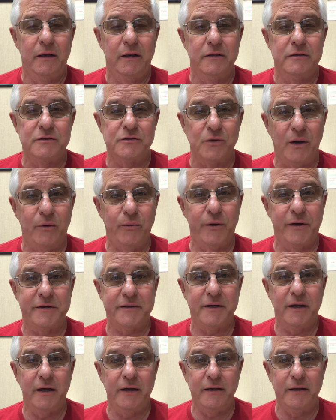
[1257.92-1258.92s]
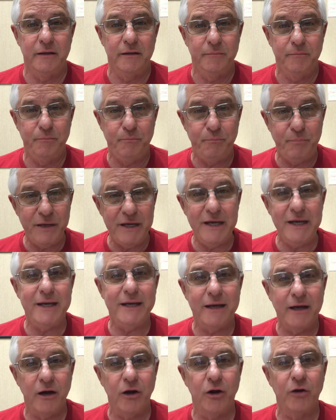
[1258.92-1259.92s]
So I want to tell you, be
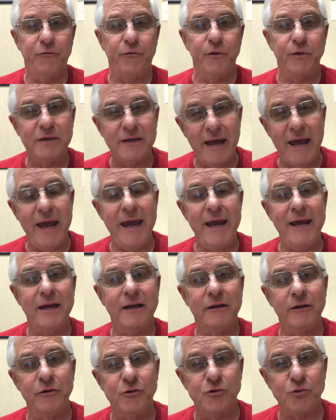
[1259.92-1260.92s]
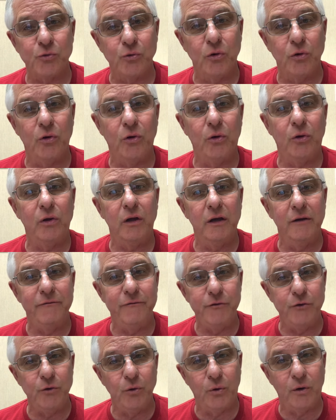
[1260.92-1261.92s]
careful. Take control
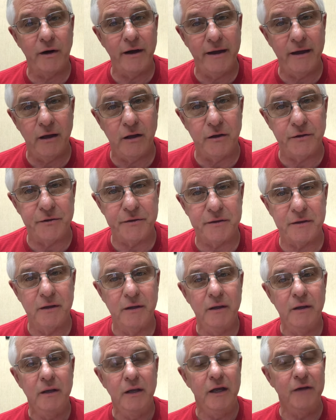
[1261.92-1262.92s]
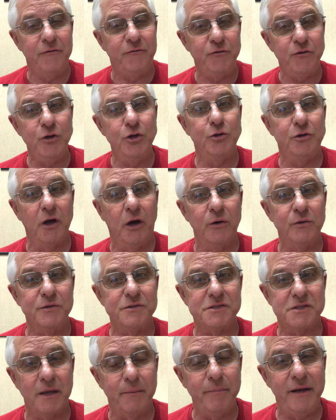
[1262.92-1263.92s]
of your health. If you don't,
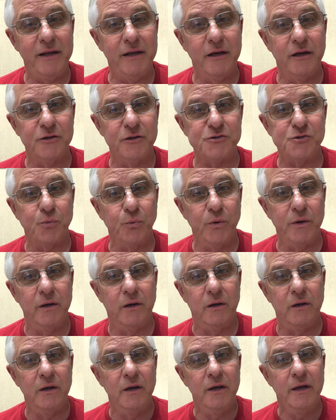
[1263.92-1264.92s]
somebody else will.